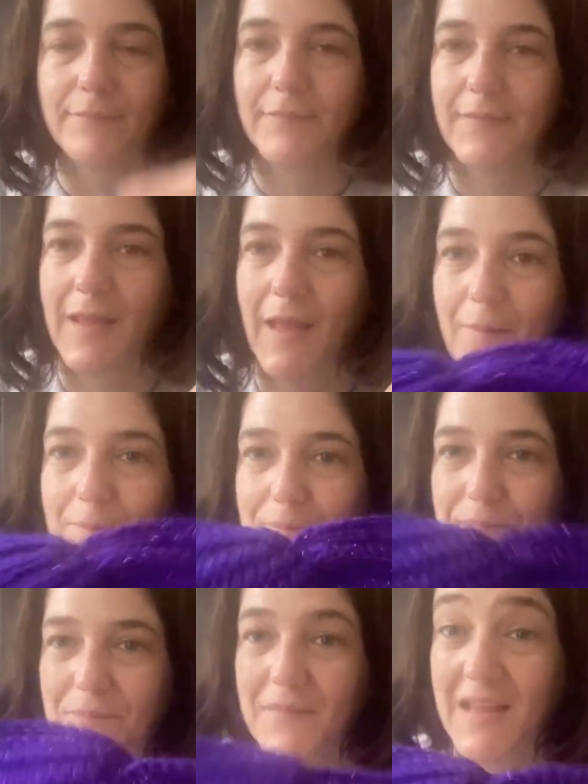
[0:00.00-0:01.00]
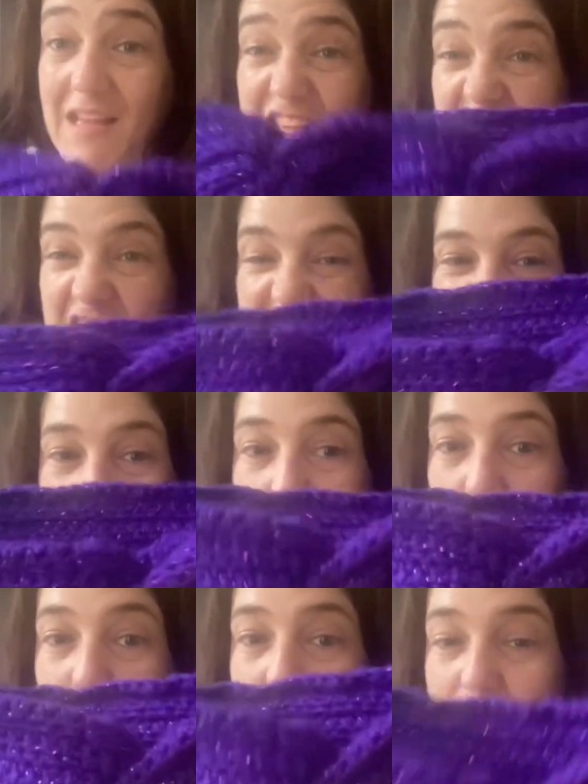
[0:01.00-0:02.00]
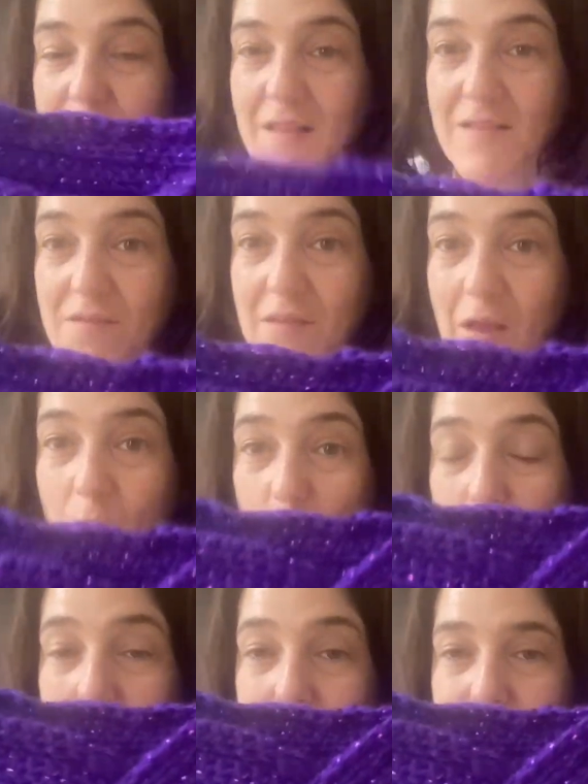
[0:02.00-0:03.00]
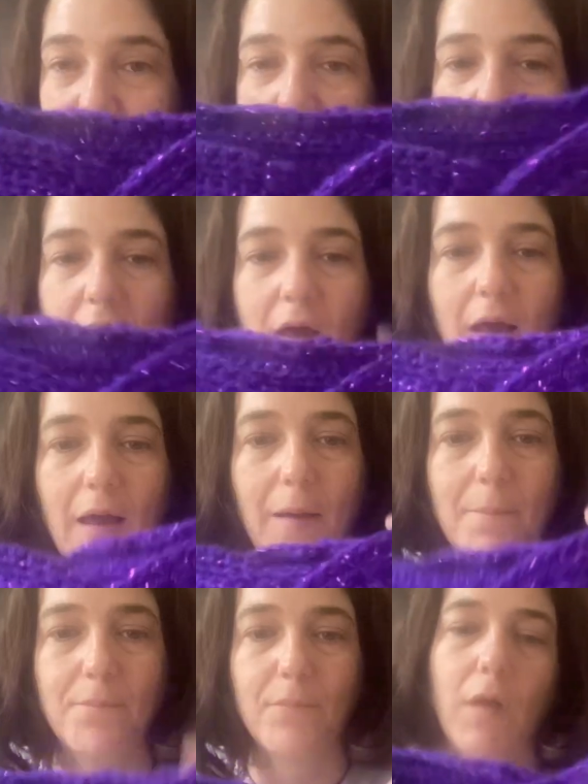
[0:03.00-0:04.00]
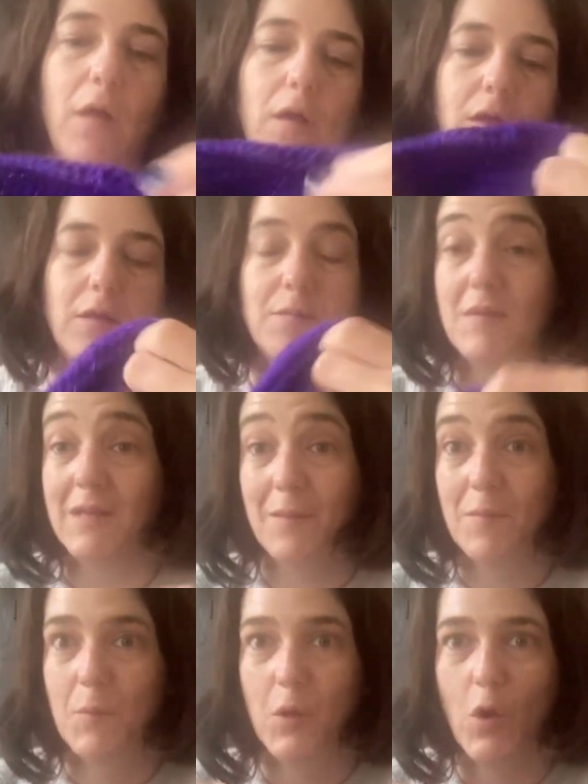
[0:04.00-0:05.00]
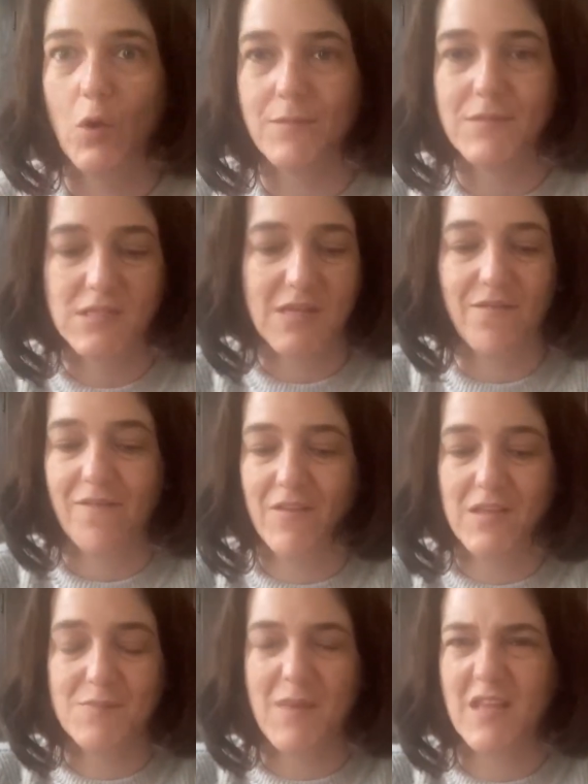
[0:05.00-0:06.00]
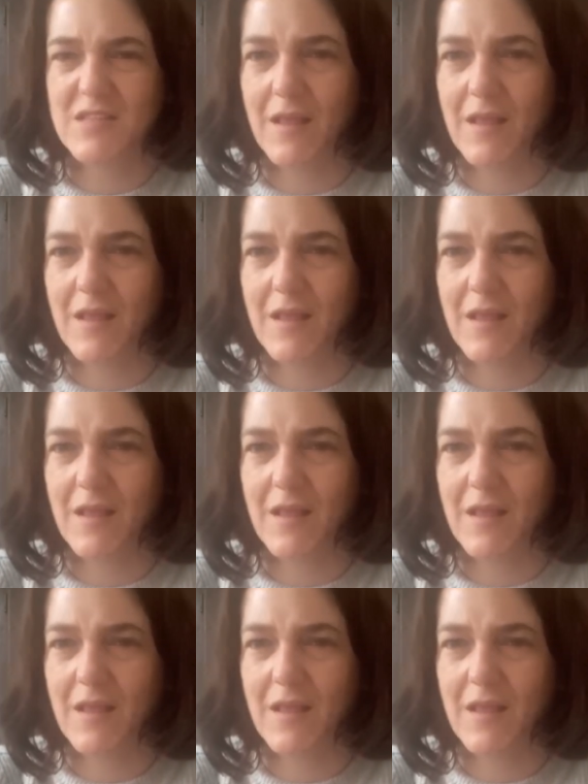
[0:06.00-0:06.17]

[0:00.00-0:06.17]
Yeah, it's simple, nice ear warmer. Let me put it on, see if it fits me.